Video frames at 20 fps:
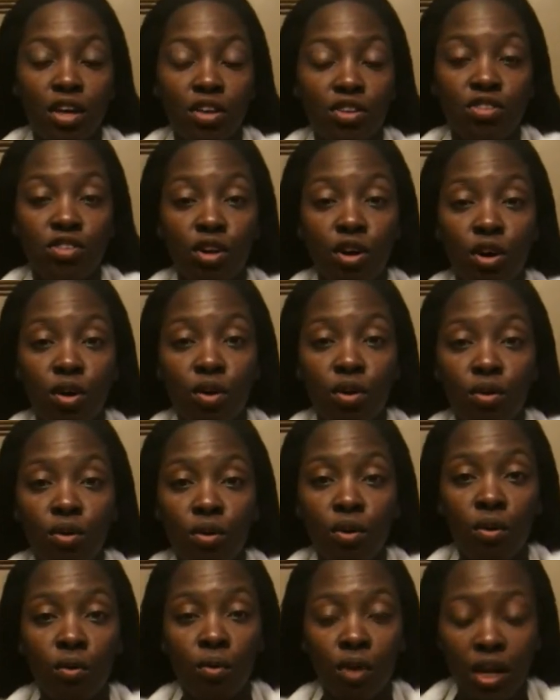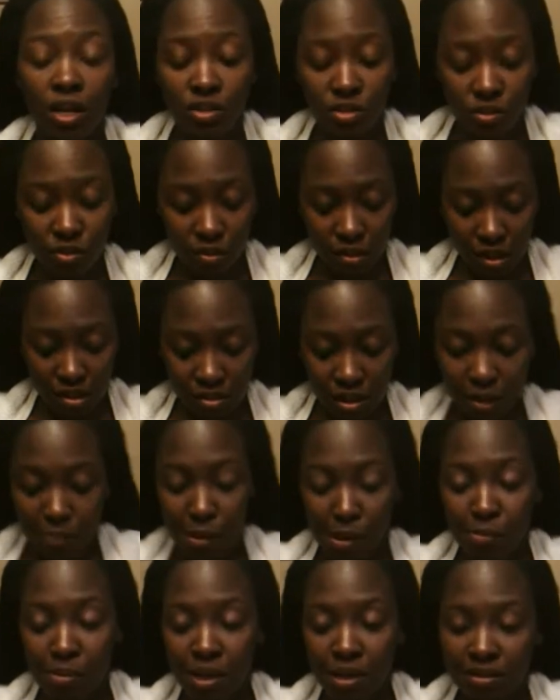So what I do is I take
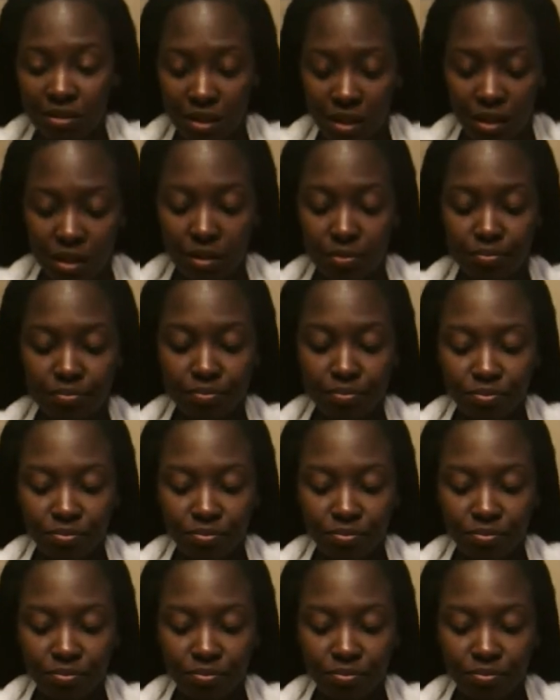my bandana,